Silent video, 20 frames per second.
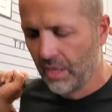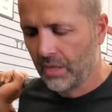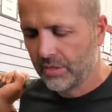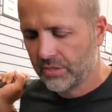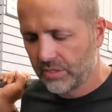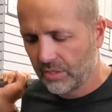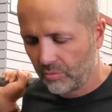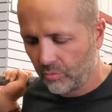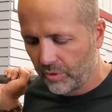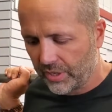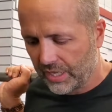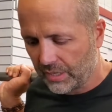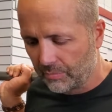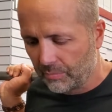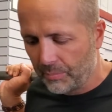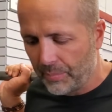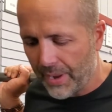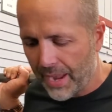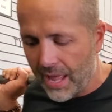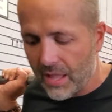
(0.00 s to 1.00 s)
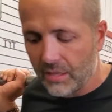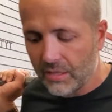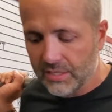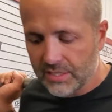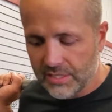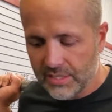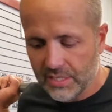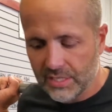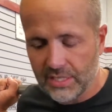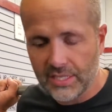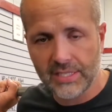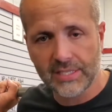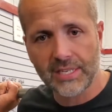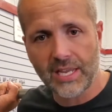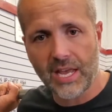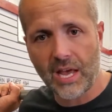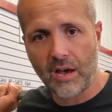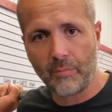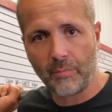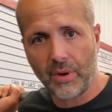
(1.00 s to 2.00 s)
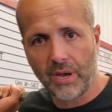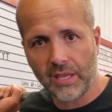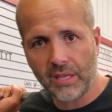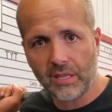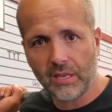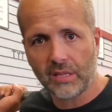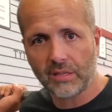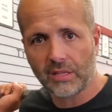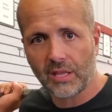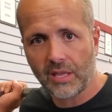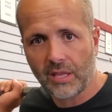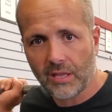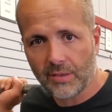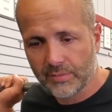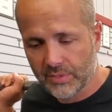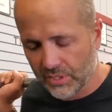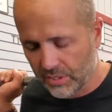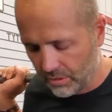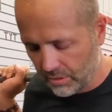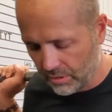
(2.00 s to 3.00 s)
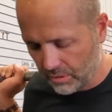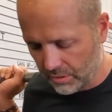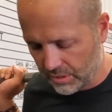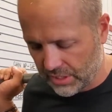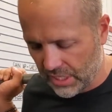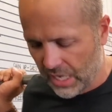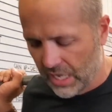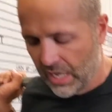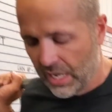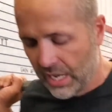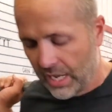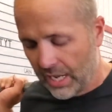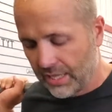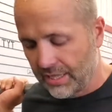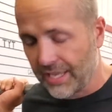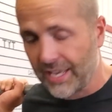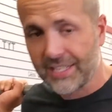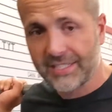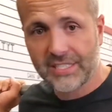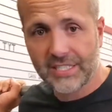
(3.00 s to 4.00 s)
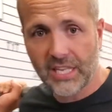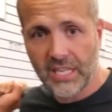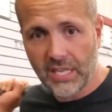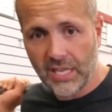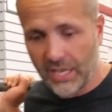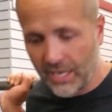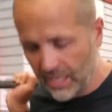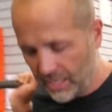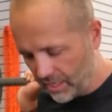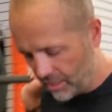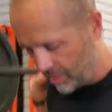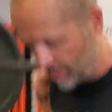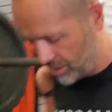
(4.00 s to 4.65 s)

So we can balance the knees out by hitting the hams and the glutes. And that's again here,